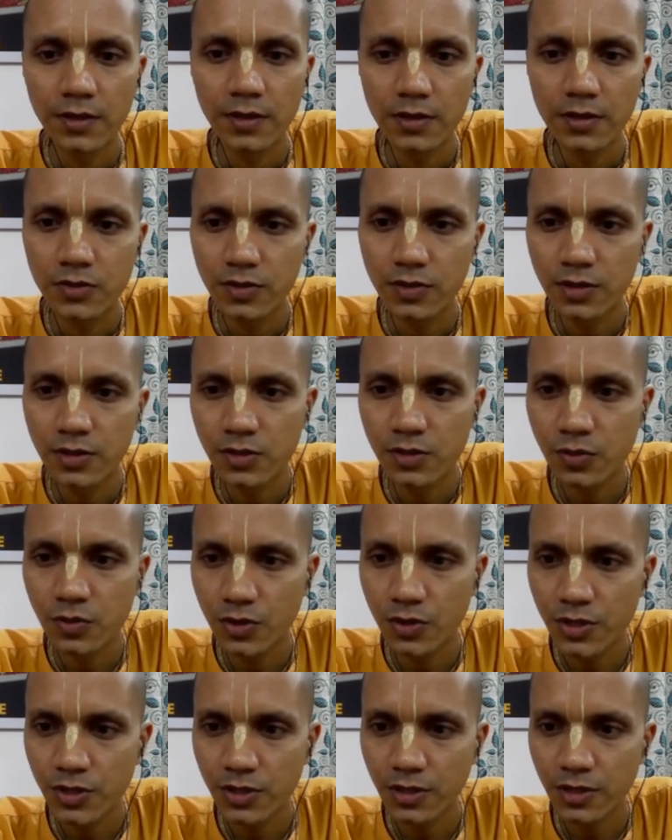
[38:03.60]
Yeah, so there's
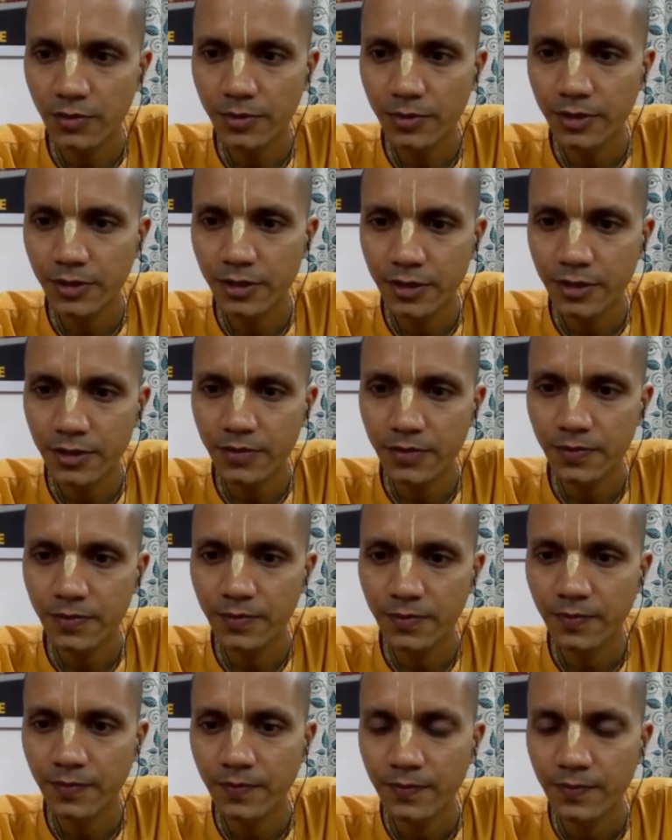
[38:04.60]
question coming here.
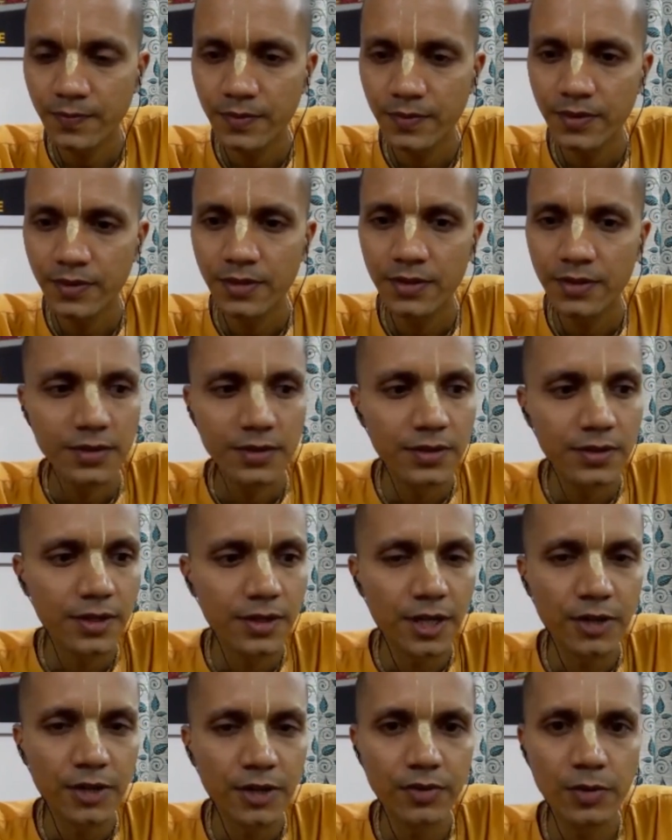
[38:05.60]

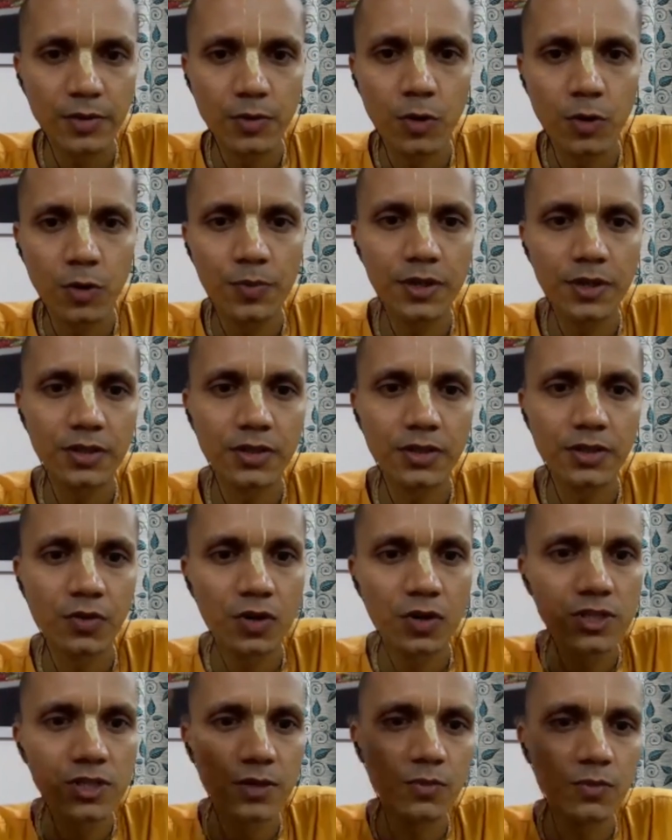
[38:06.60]
And we'll be opening the
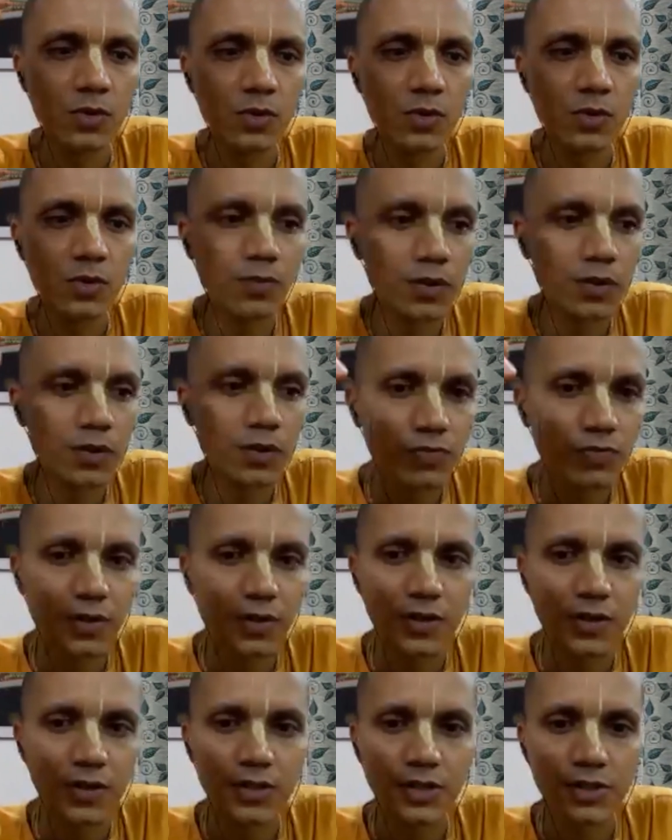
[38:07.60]
WhatsApp group also for
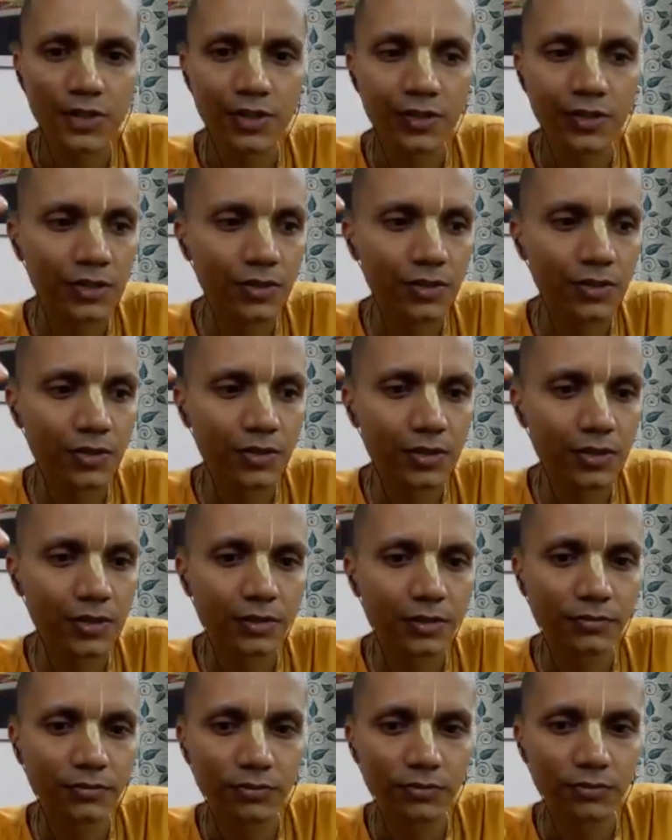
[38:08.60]
discussions uh,
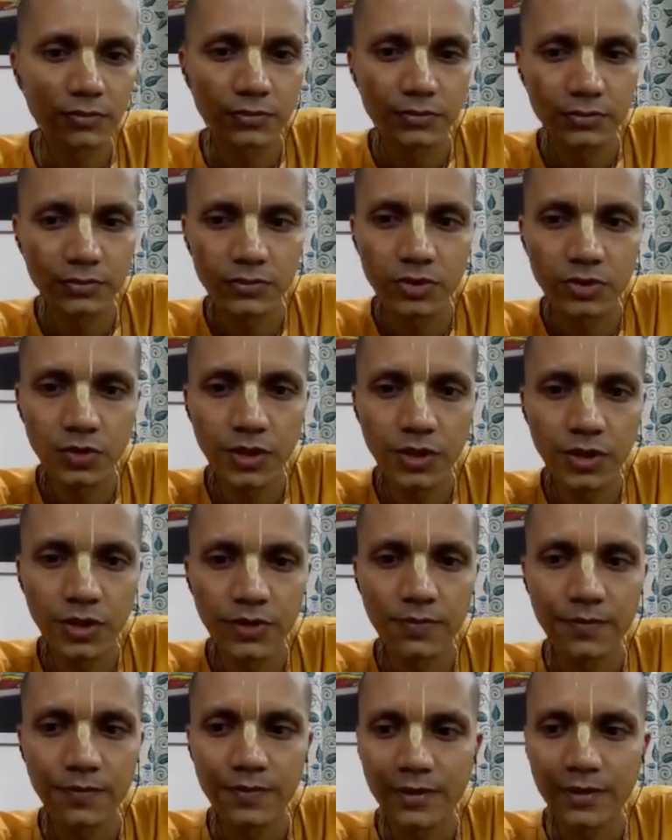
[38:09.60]
today.
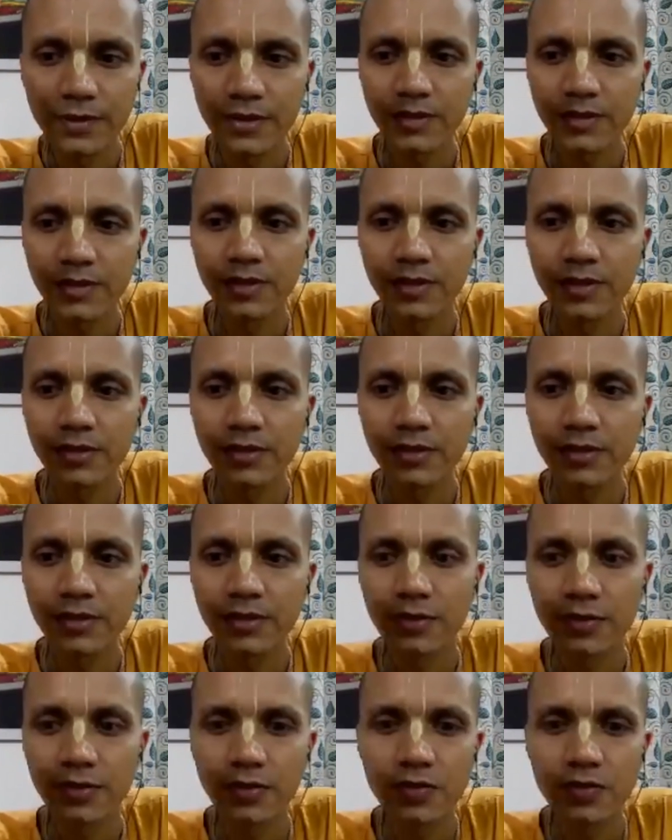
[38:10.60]

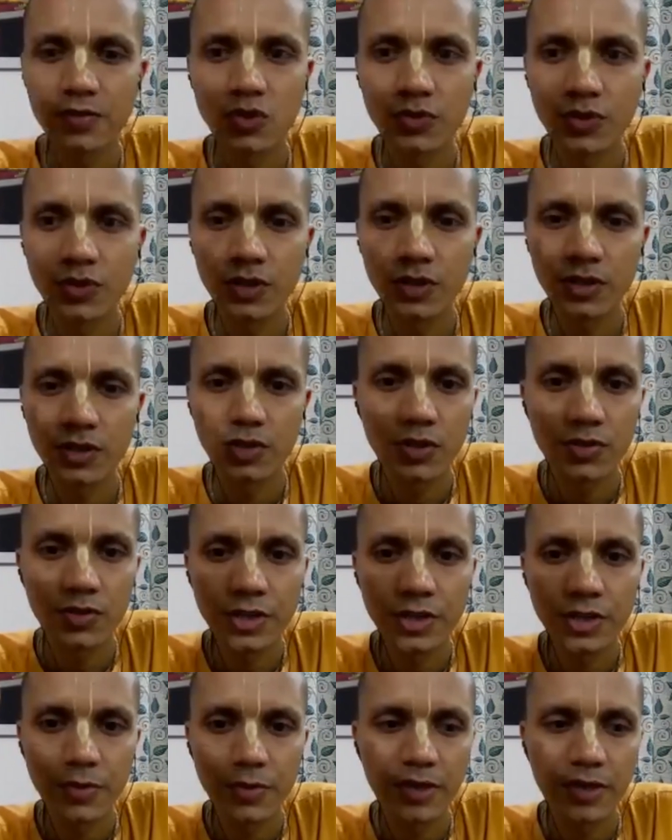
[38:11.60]
So you can give your
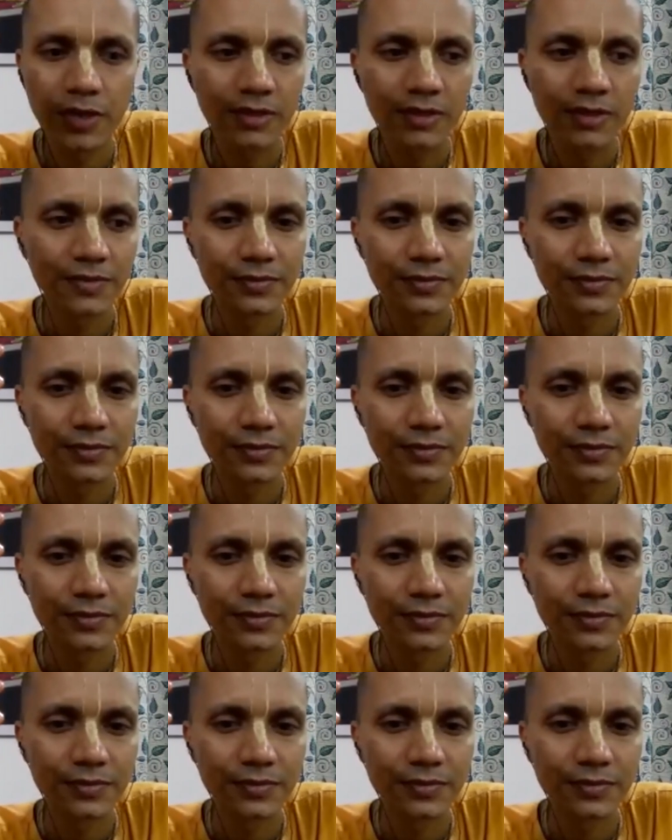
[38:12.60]
feedback